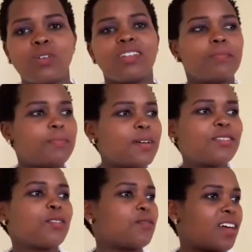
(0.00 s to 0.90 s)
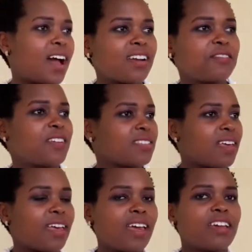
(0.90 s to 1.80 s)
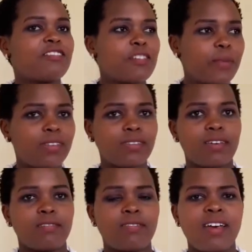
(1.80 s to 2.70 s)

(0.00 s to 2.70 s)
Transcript: the best of the advice I had for myself.